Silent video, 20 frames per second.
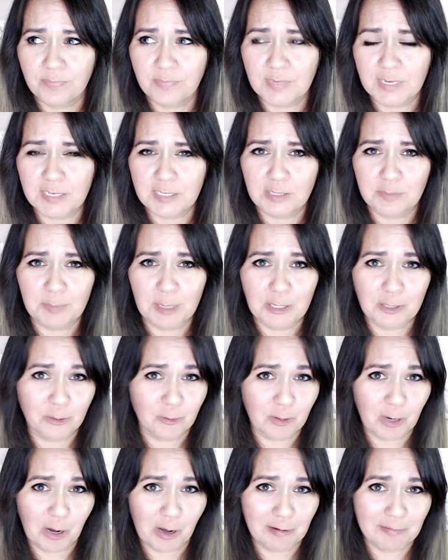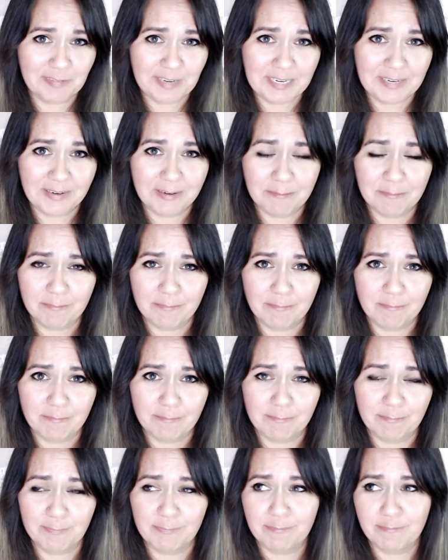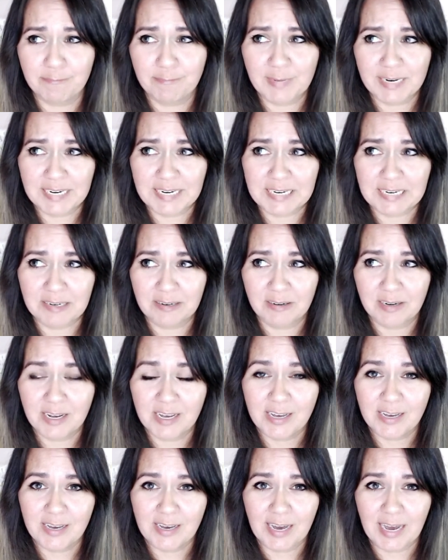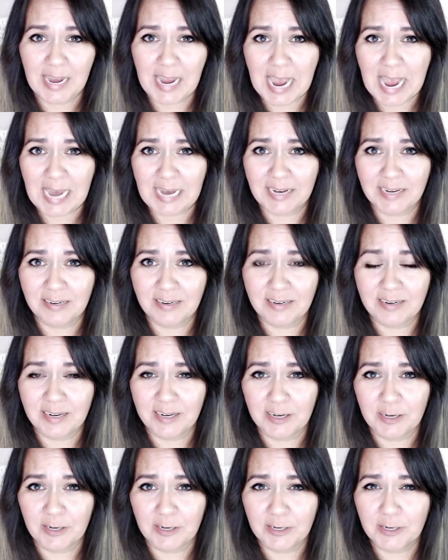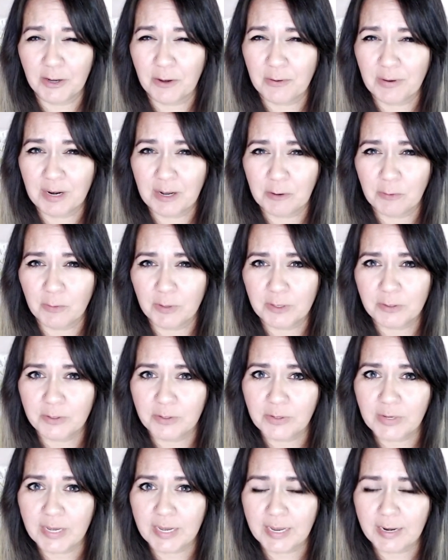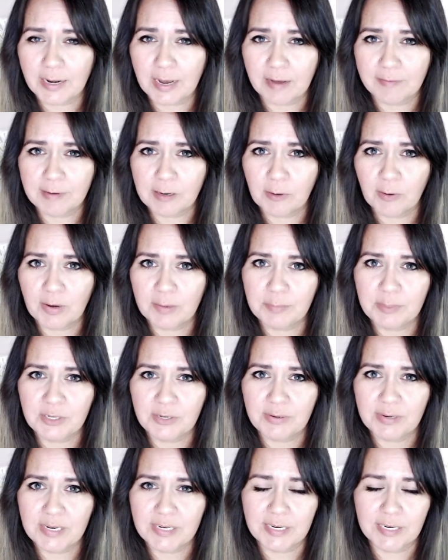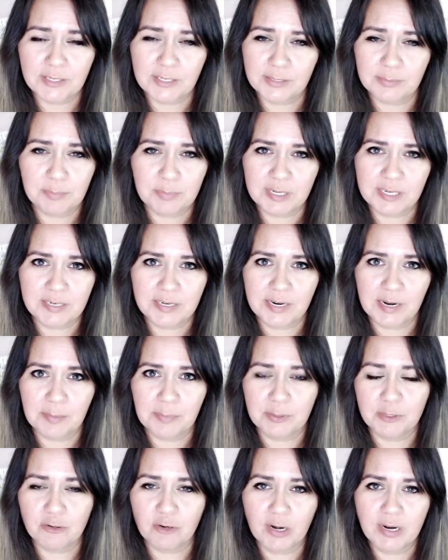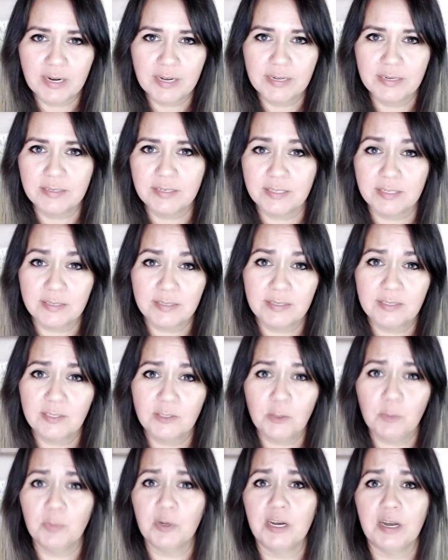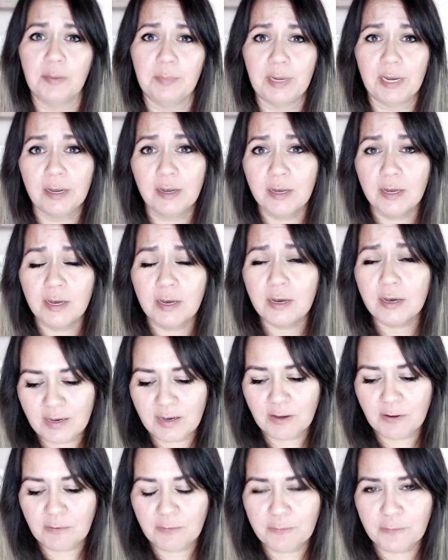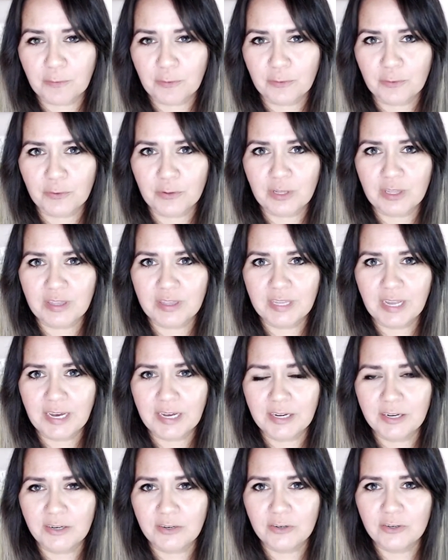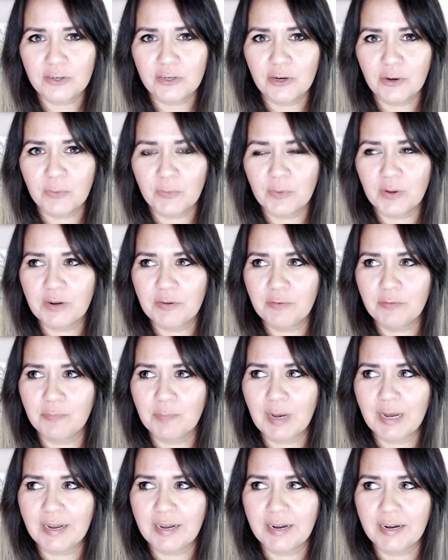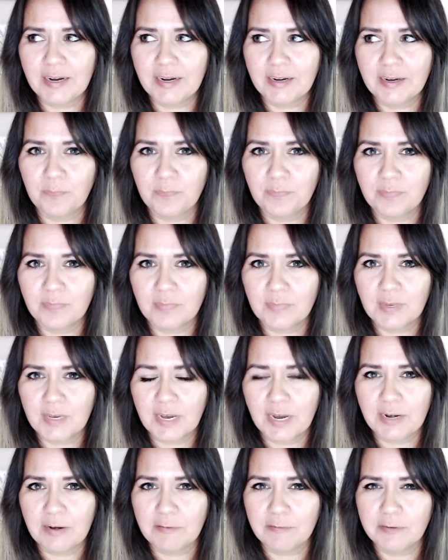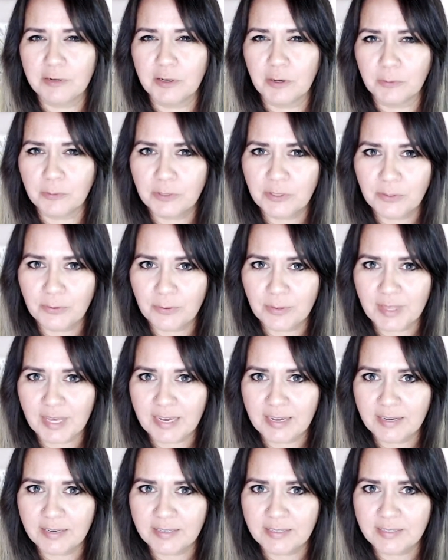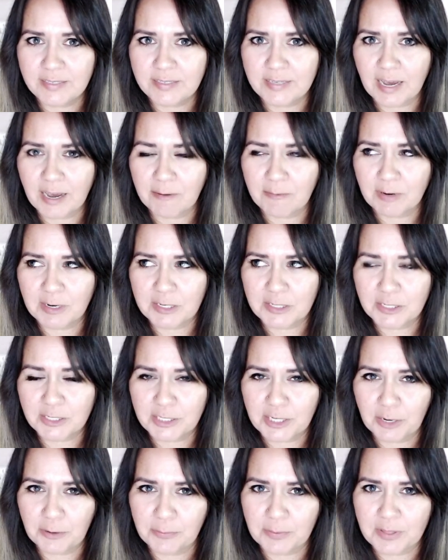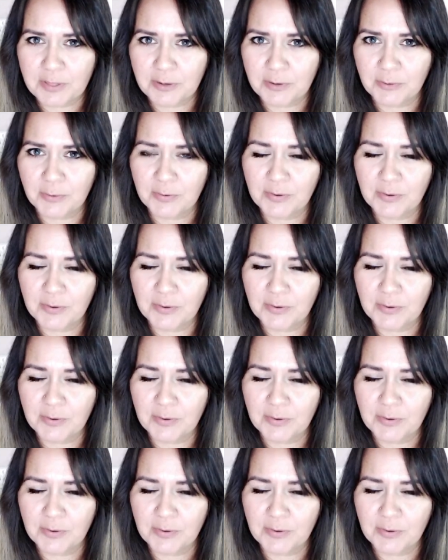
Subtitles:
special coffee, meaning I add coconut oil and heavy cream to it and I just blend it up and drink it and it's super yummy. For lunch, one of my kind of go-to things I wanted to share with you.